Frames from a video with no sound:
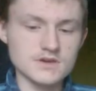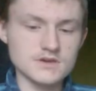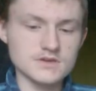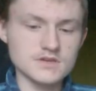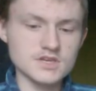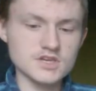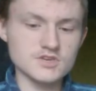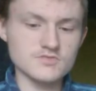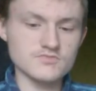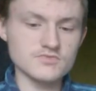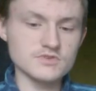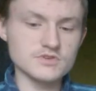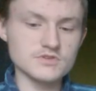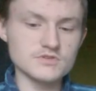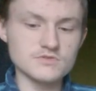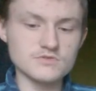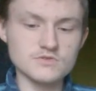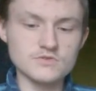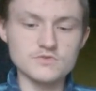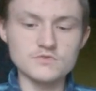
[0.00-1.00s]
yeah, pretty
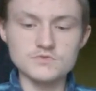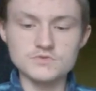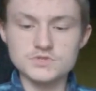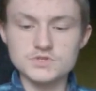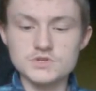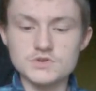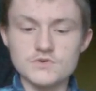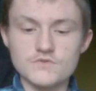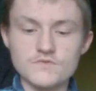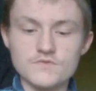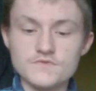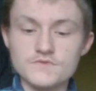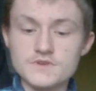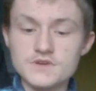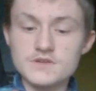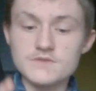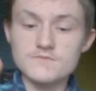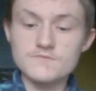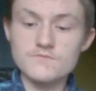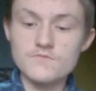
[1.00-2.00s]
darn cool stuff.
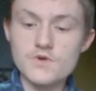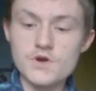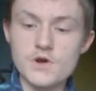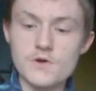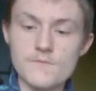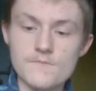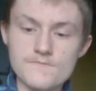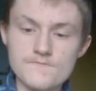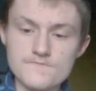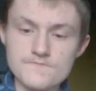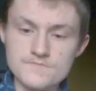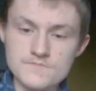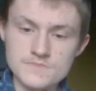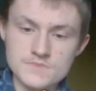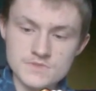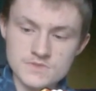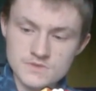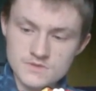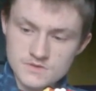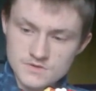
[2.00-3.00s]
And well,
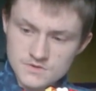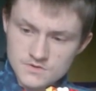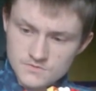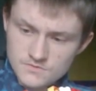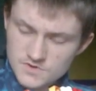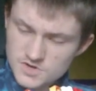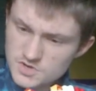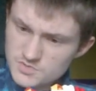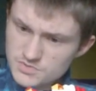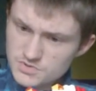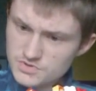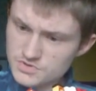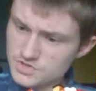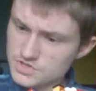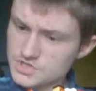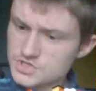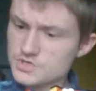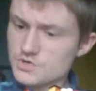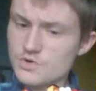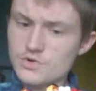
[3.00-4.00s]
when you put the
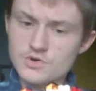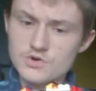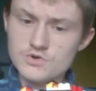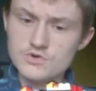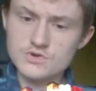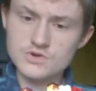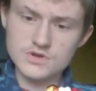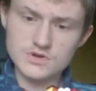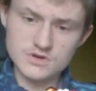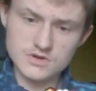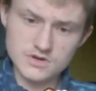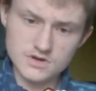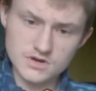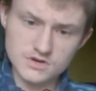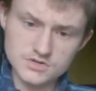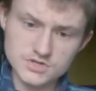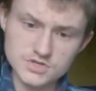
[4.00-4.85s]
stock on, I